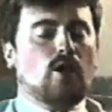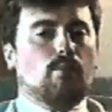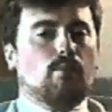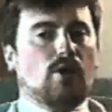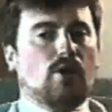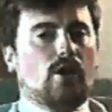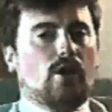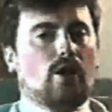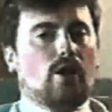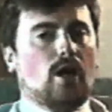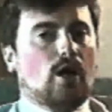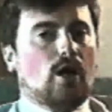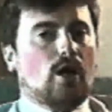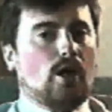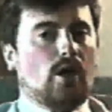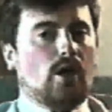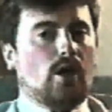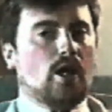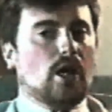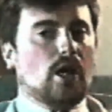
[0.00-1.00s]

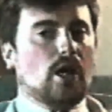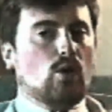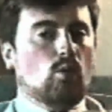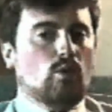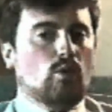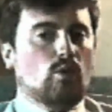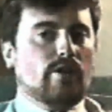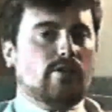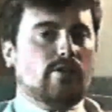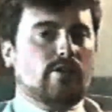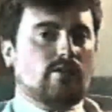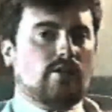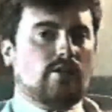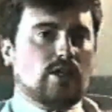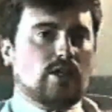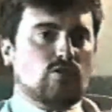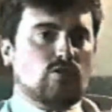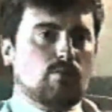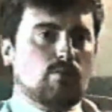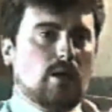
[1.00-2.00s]
But now with
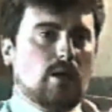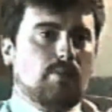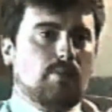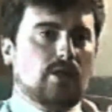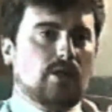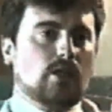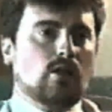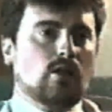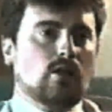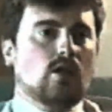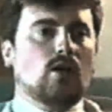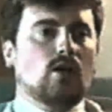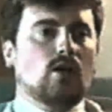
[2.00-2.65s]
texture mapping,